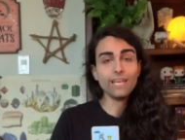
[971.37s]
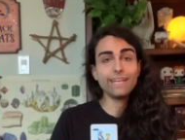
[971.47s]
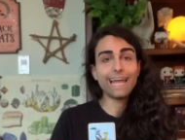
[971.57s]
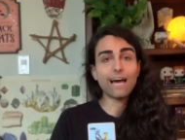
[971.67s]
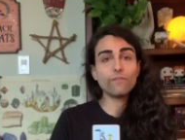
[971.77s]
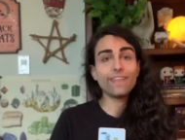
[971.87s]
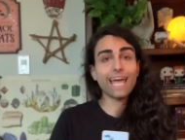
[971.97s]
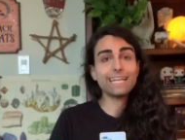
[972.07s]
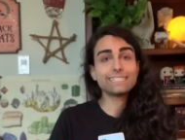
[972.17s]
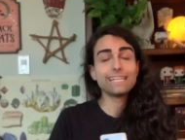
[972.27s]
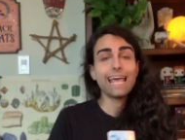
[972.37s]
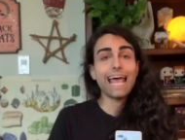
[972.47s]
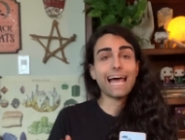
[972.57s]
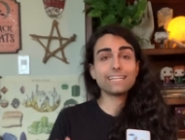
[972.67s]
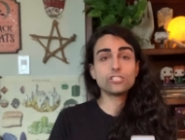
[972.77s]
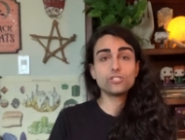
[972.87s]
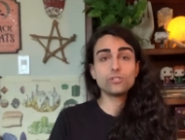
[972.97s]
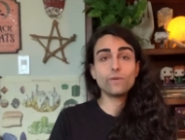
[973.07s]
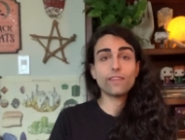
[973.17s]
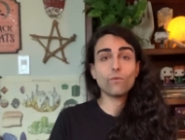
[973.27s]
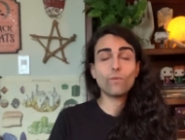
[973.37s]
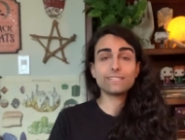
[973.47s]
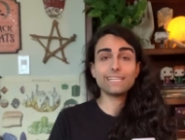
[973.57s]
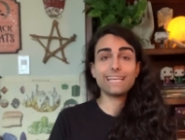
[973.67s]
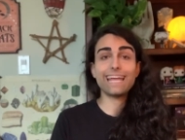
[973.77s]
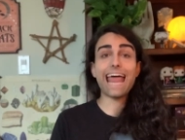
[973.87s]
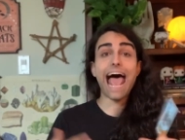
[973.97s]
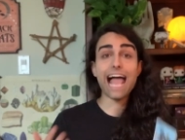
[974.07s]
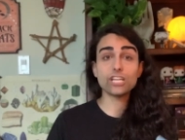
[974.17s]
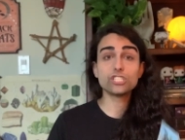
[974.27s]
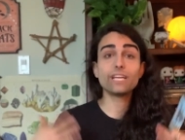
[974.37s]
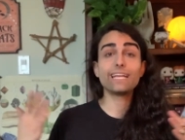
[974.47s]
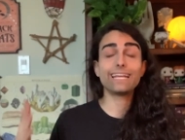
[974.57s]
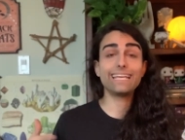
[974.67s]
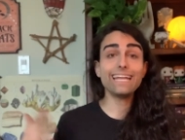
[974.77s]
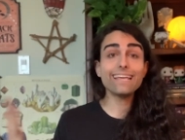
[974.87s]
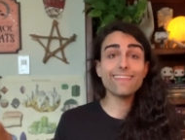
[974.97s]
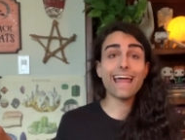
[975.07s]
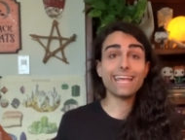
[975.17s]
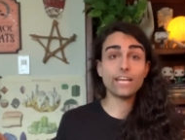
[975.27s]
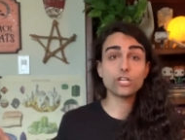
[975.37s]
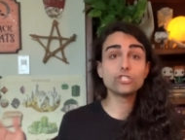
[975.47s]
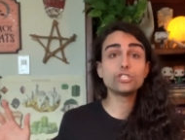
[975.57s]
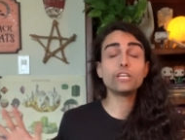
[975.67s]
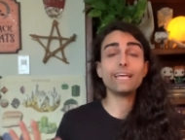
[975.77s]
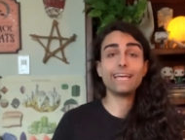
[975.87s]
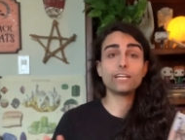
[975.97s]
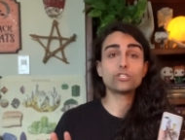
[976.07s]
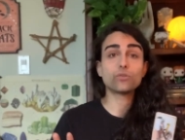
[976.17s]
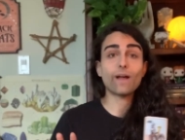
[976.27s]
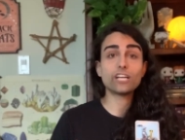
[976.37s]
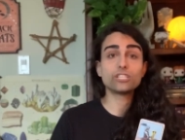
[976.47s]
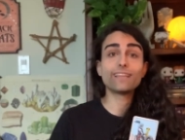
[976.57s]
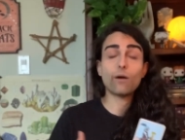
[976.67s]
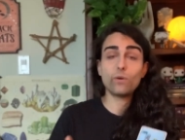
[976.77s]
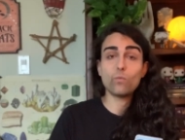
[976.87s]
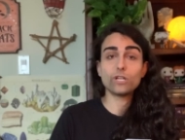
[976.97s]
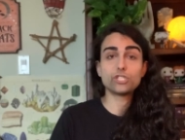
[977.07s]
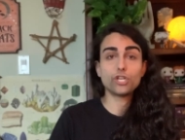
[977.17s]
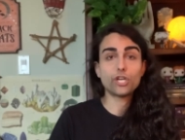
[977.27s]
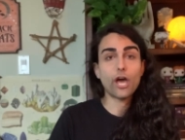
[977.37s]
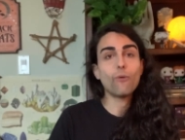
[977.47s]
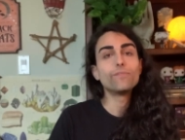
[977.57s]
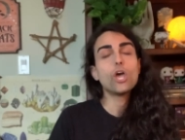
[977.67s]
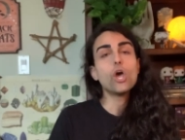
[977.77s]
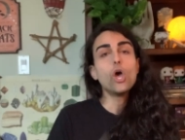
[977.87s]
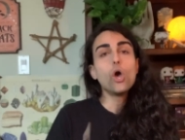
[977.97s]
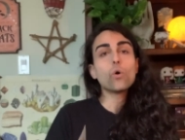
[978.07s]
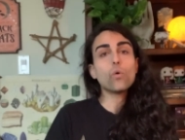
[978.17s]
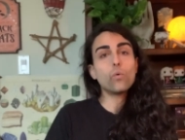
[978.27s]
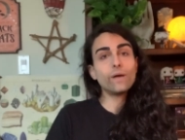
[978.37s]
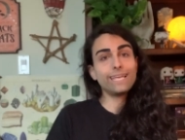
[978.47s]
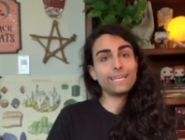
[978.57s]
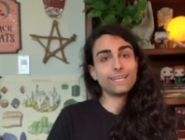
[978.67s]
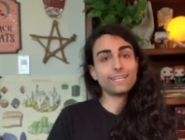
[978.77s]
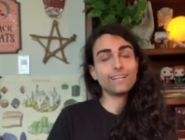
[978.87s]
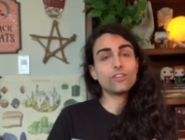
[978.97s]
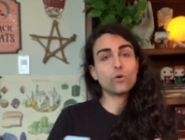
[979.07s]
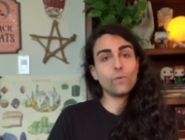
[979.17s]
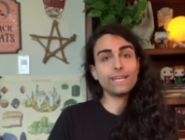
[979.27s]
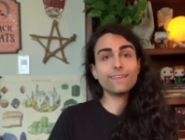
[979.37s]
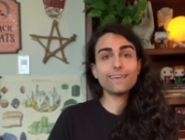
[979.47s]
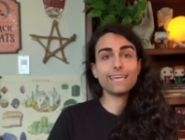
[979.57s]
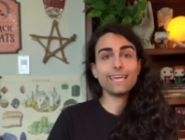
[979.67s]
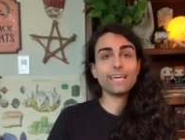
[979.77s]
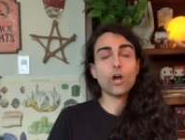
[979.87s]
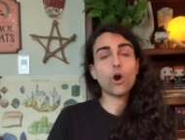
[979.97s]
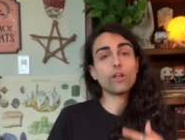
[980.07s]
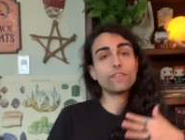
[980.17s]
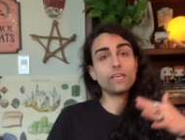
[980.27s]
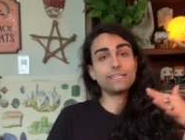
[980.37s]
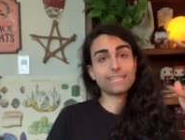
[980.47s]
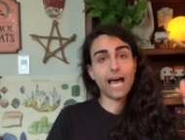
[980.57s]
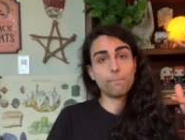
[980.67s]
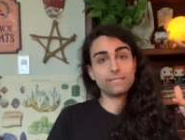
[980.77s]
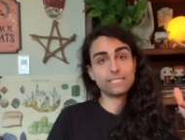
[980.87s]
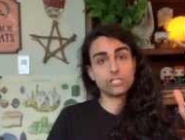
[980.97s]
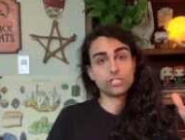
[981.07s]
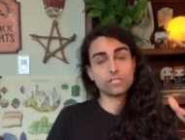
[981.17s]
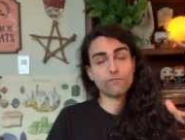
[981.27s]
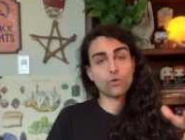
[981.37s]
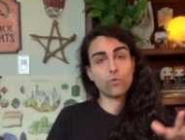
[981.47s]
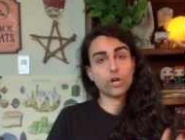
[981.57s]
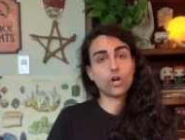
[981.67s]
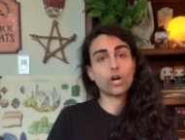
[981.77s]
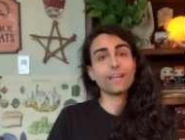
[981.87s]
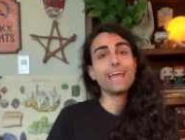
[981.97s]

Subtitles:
Now, knights has to do with, once again, action and getting that energy in a direction that we want to go. The queen and the king are the top positions of the court card.